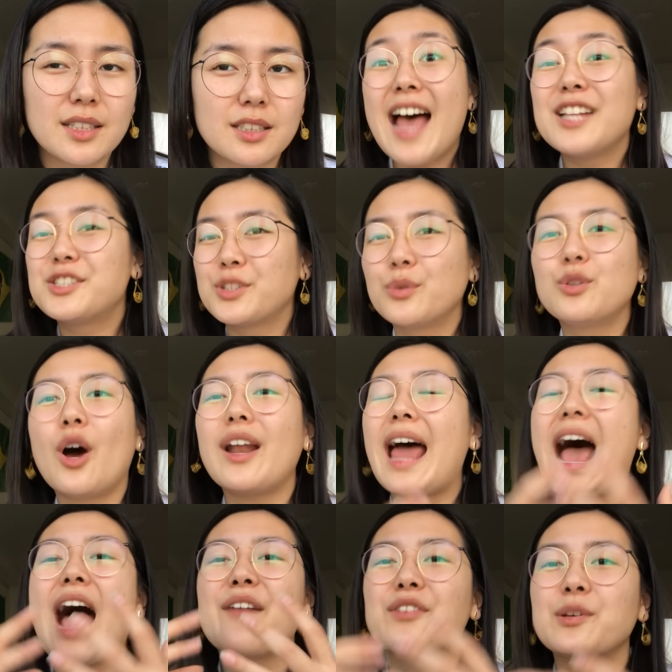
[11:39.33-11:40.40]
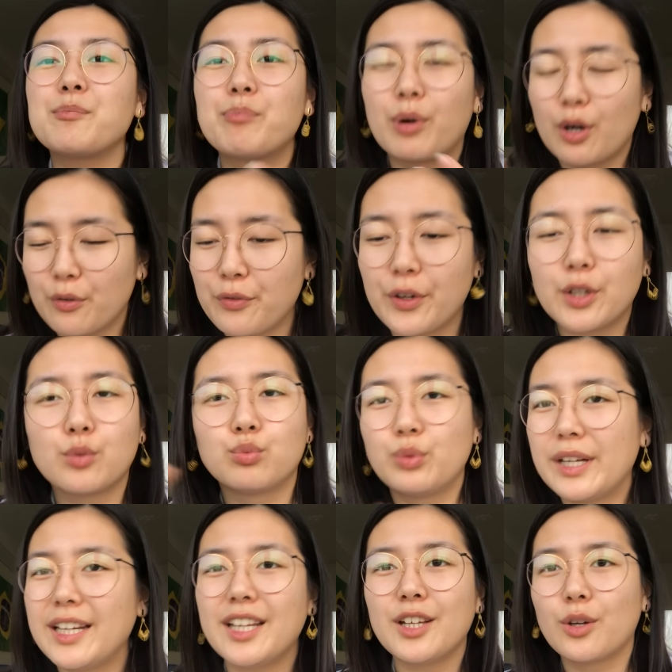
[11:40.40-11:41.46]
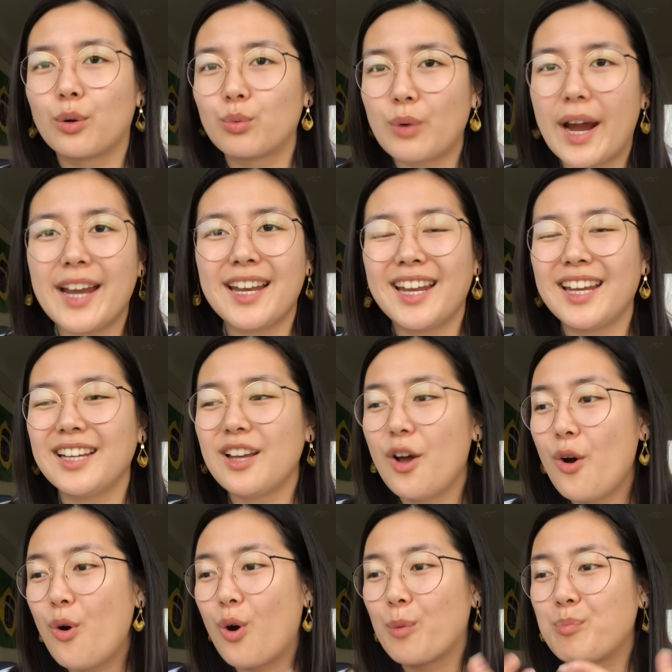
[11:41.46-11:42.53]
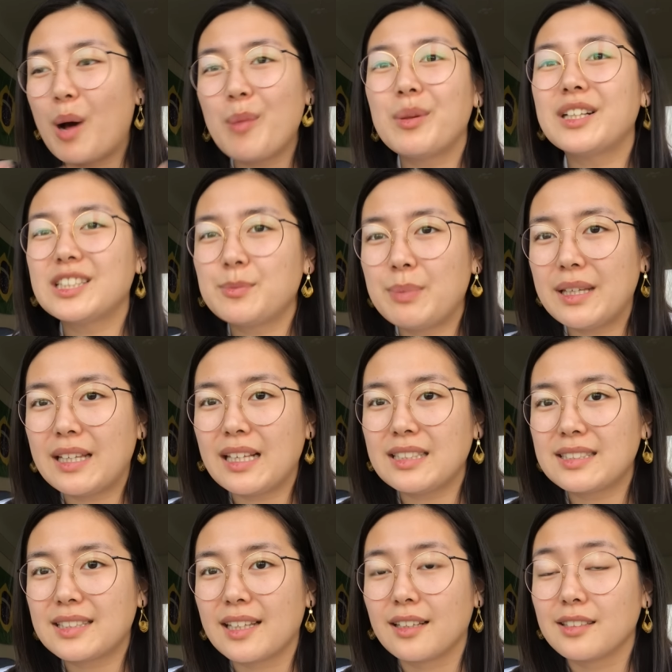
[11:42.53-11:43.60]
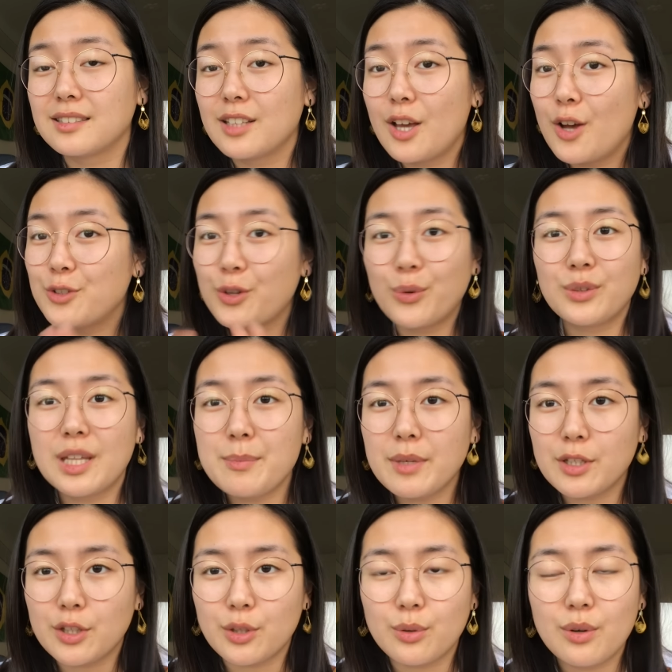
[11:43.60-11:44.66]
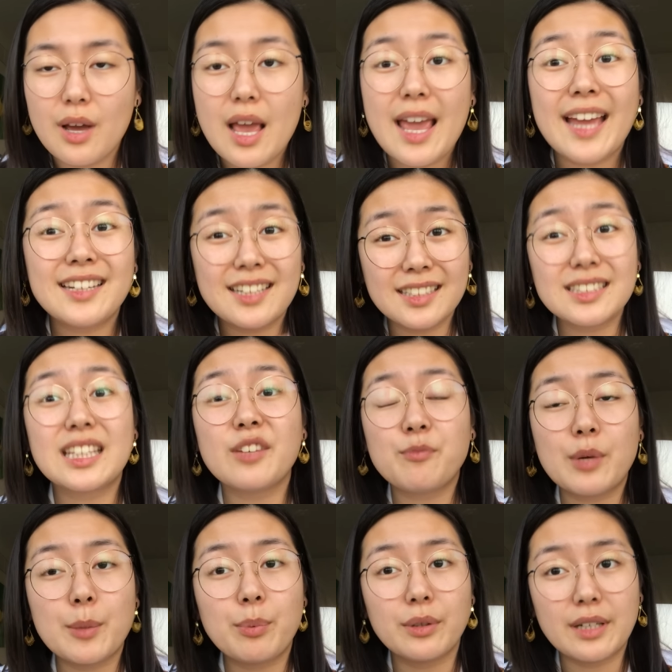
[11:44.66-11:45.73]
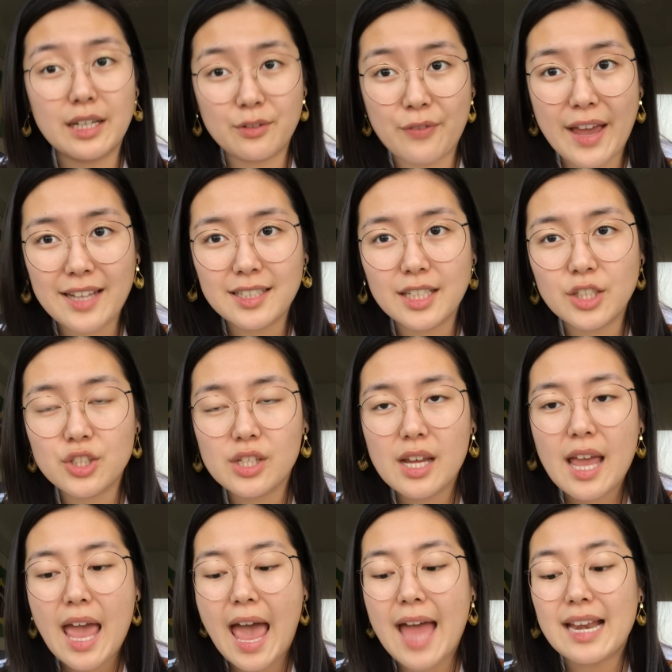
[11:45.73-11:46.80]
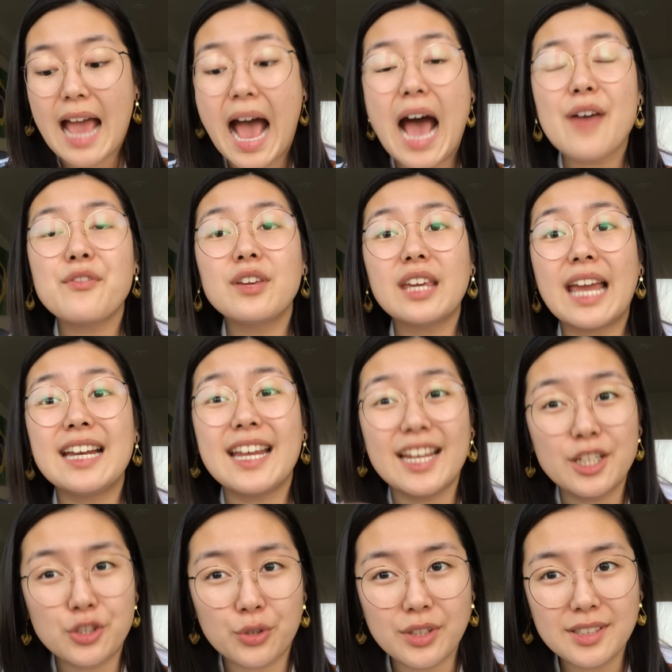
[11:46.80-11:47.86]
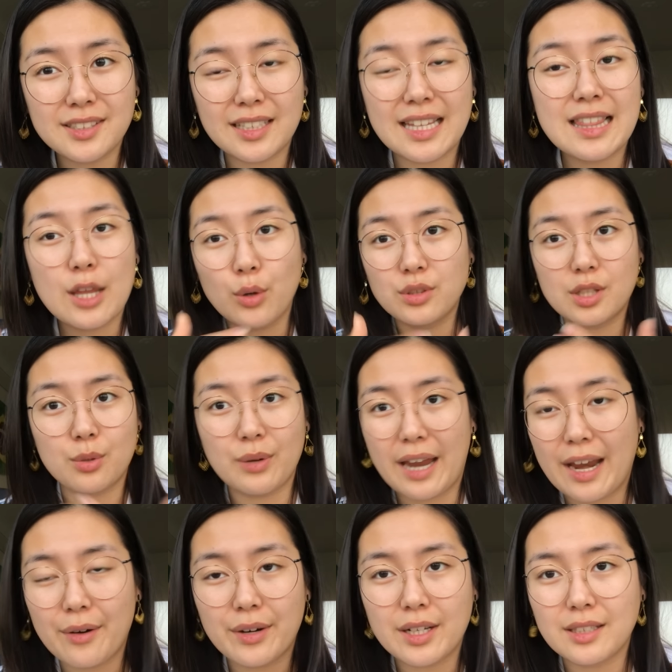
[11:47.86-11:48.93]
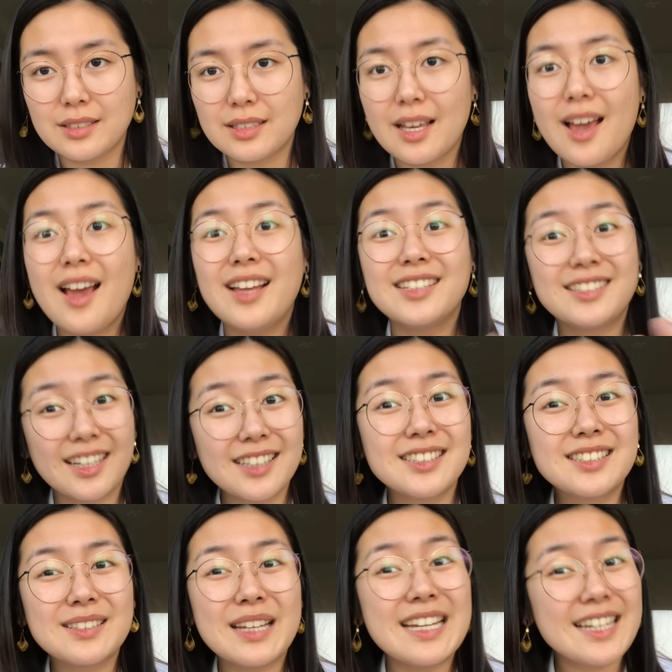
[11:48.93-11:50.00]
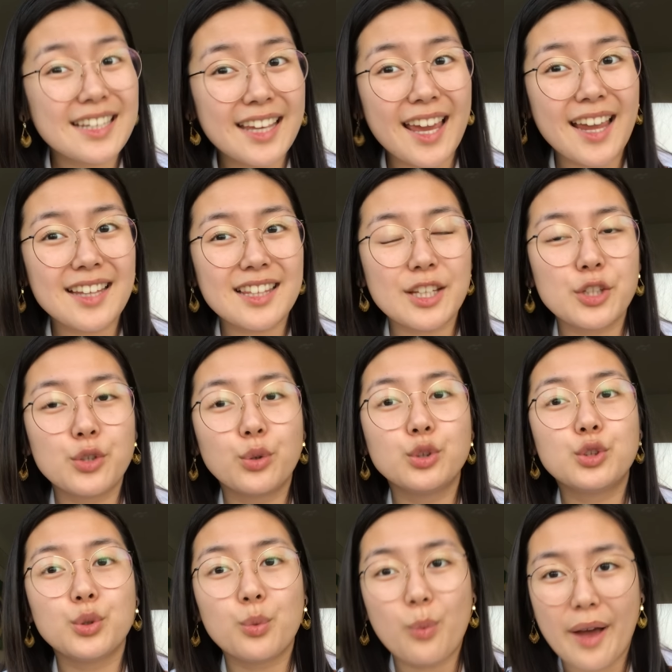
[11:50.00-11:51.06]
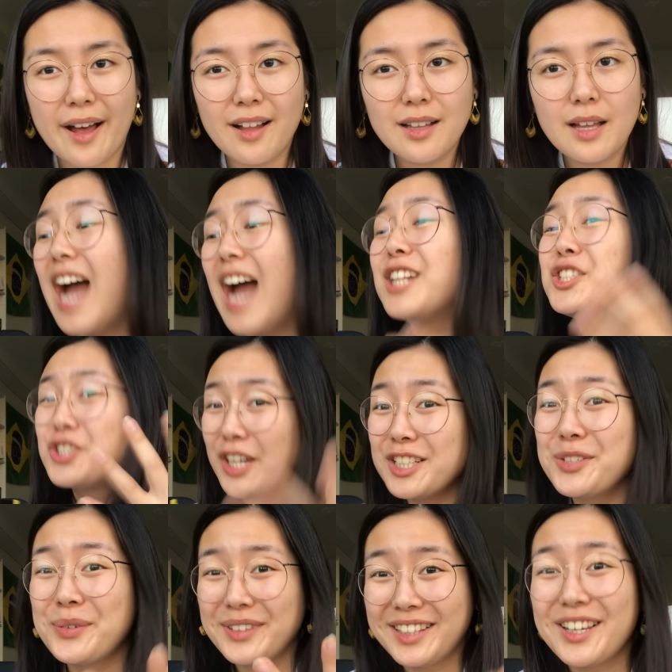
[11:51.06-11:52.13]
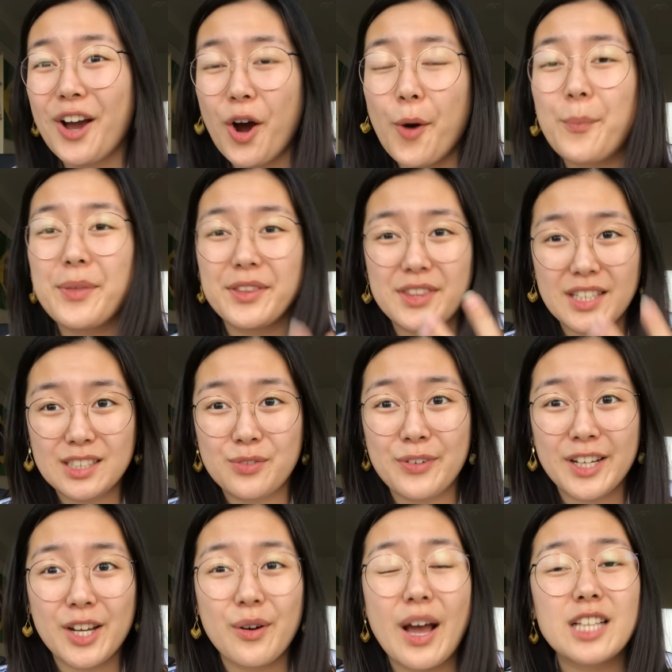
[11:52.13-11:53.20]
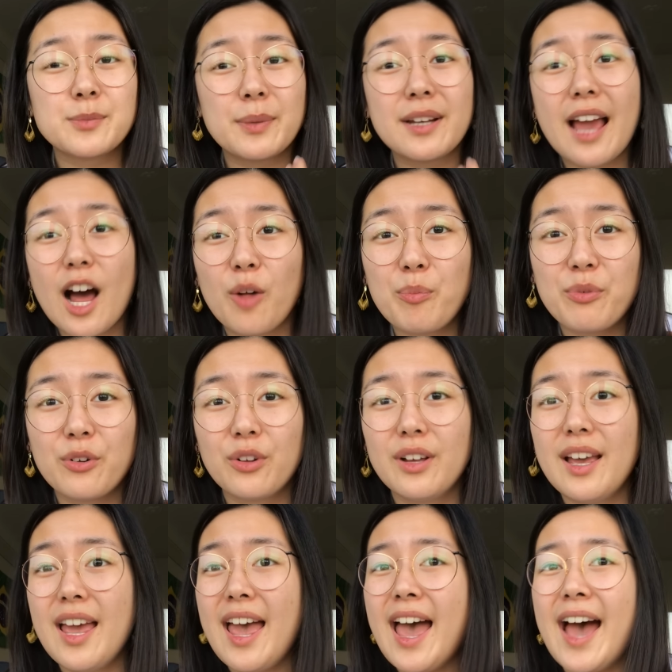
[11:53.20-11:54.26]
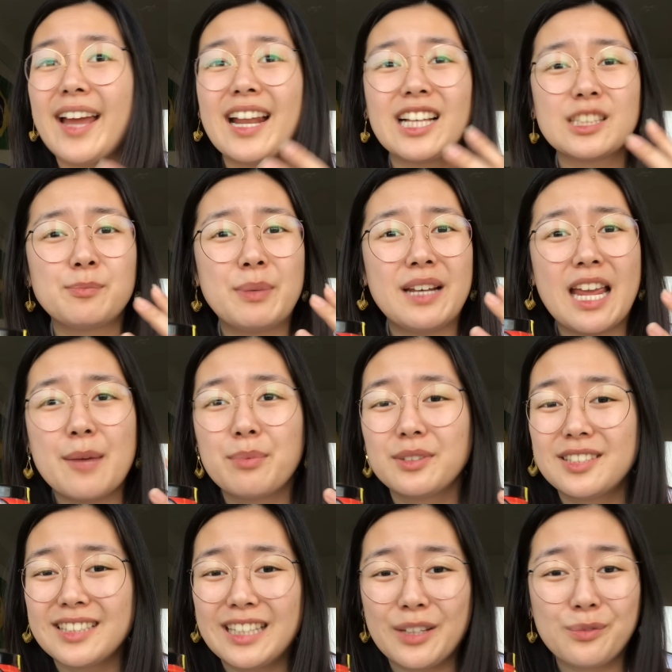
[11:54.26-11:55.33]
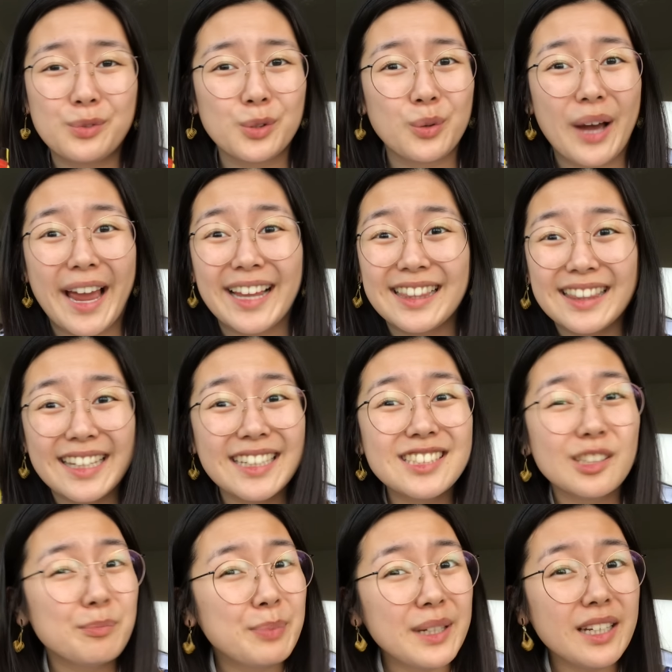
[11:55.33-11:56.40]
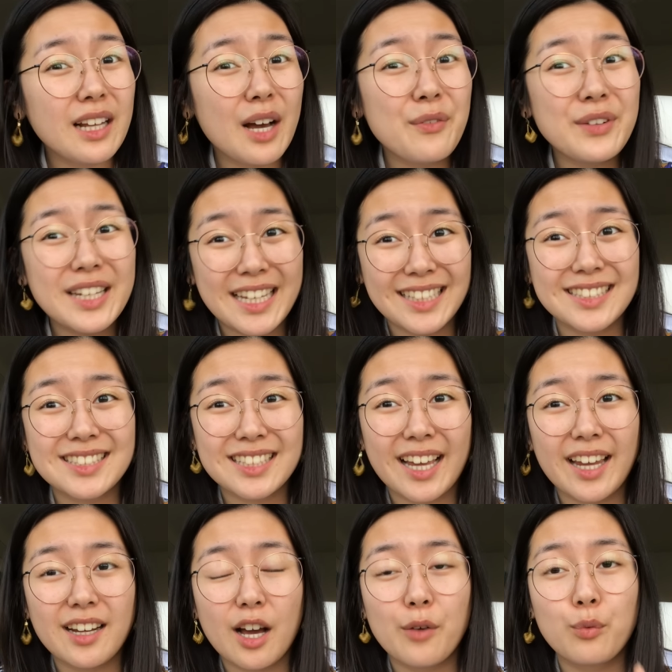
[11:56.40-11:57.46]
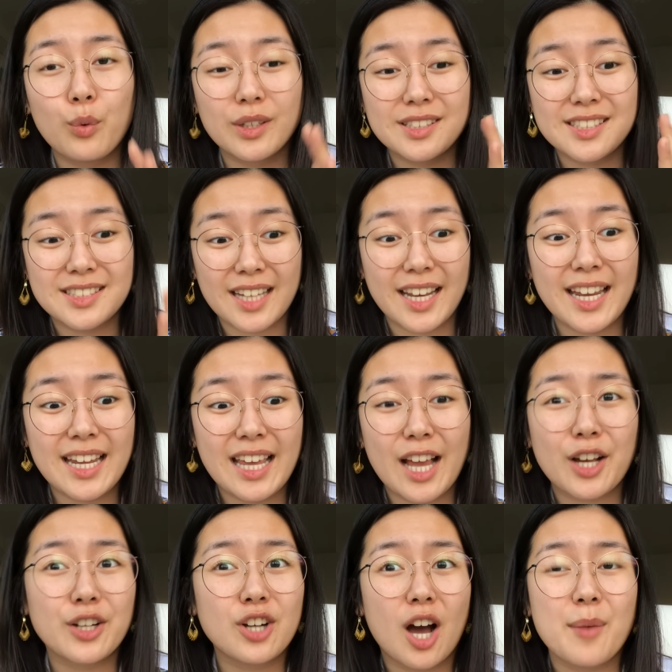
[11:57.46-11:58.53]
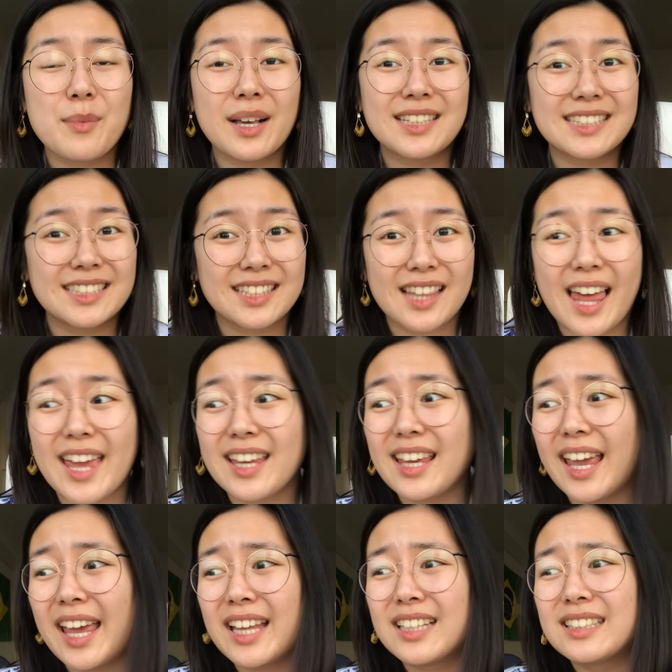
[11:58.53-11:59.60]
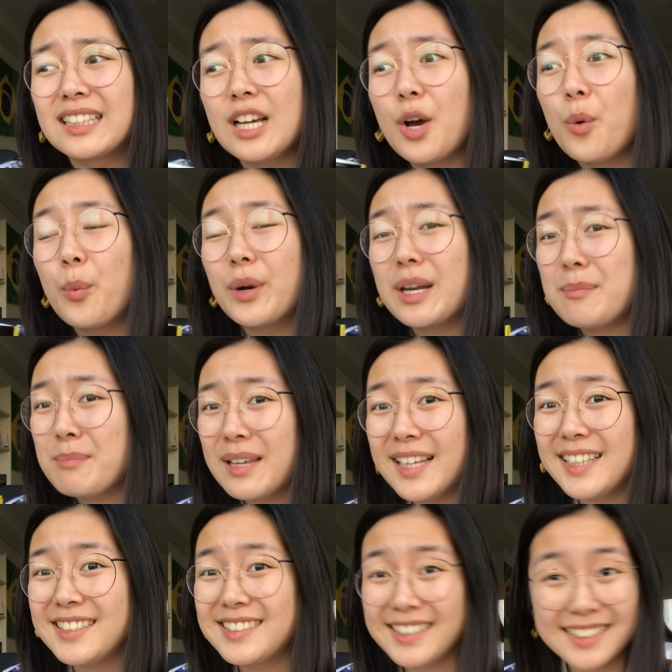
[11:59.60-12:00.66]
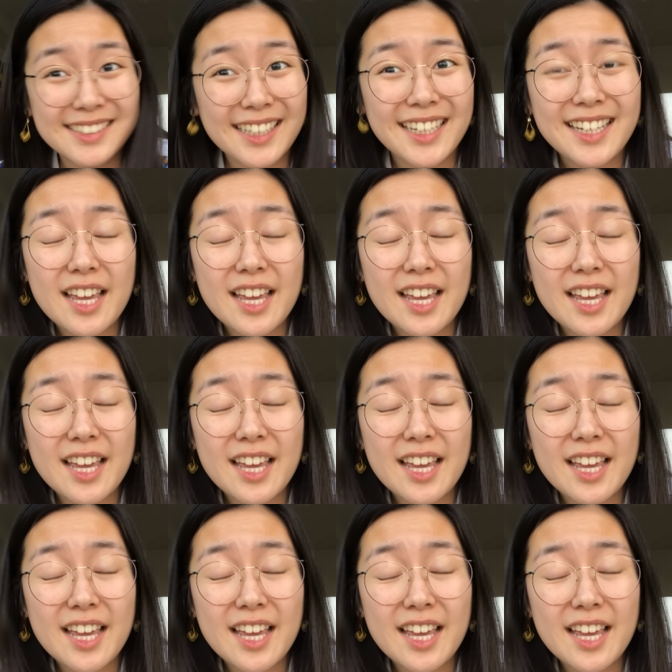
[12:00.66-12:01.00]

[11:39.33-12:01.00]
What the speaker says: And so not having perfect reading or writing or public speaking skills don't limit you. It does give people an advantage, and having an interest in those three areas does indicate that you'll do well. genuinely hope that this video has been helpful and has been able to give you a little bit of an insight of what studying economics is like and what it means to study